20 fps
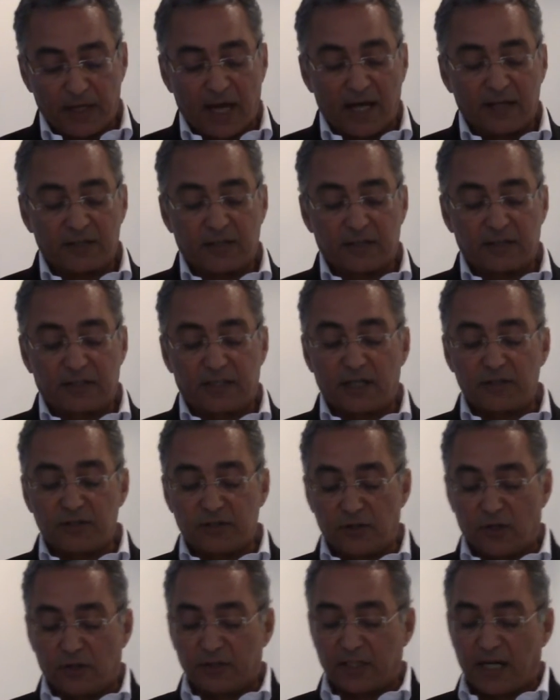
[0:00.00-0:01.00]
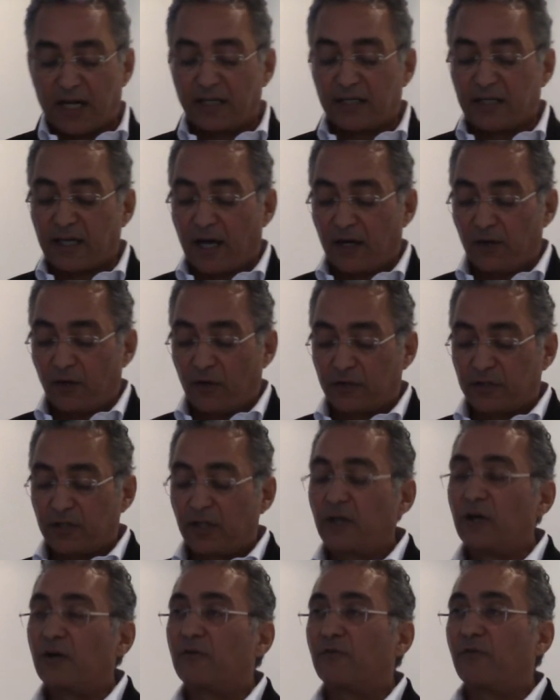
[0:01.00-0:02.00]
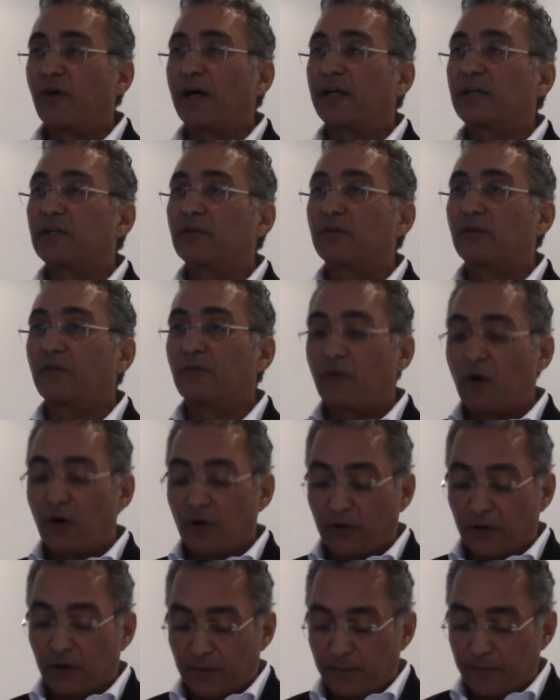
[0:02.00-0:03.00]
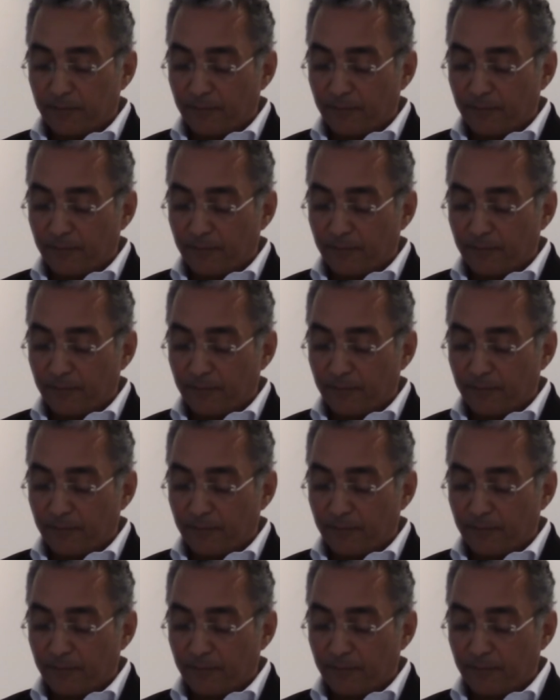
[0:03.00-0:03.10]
as it does not and cannot right the wrong.